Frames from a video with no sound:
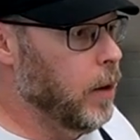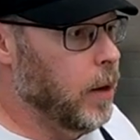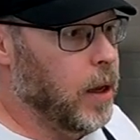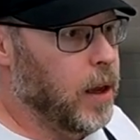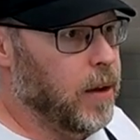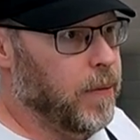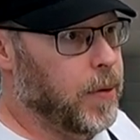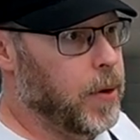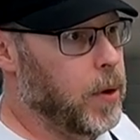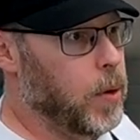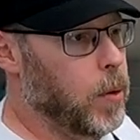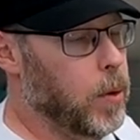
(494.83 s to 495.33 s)

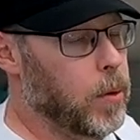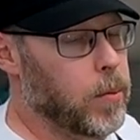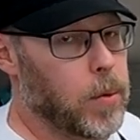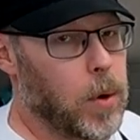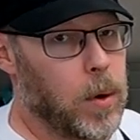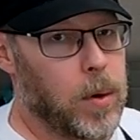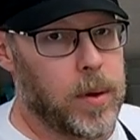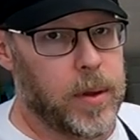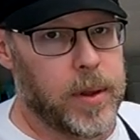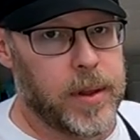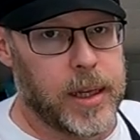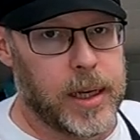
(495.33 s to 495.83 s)
If you were
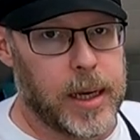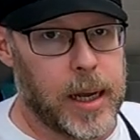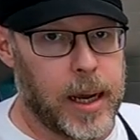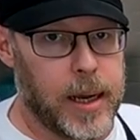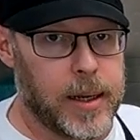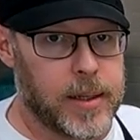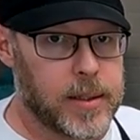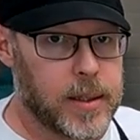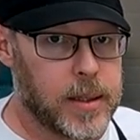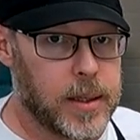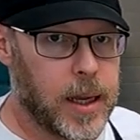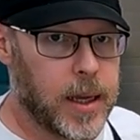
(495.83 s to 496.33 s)
rolling the
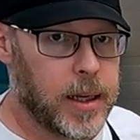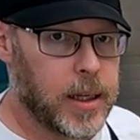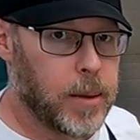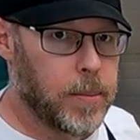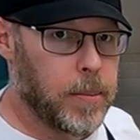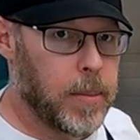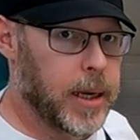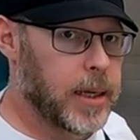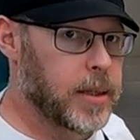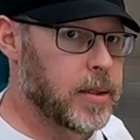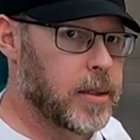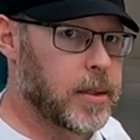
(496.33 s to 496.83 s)
dice and you had to
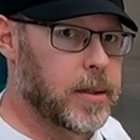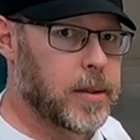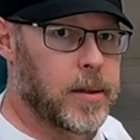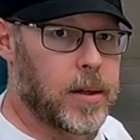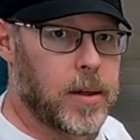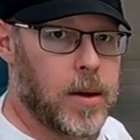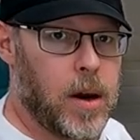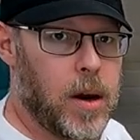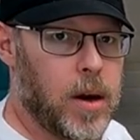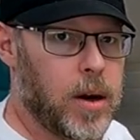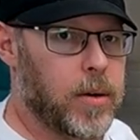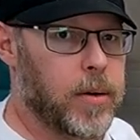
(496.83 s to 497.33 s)
mix
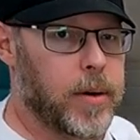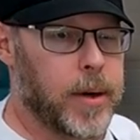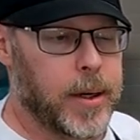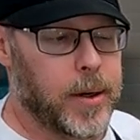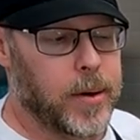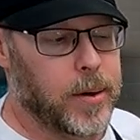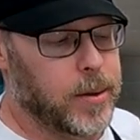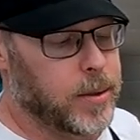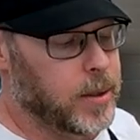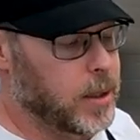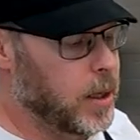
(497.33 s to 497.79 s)
concrete or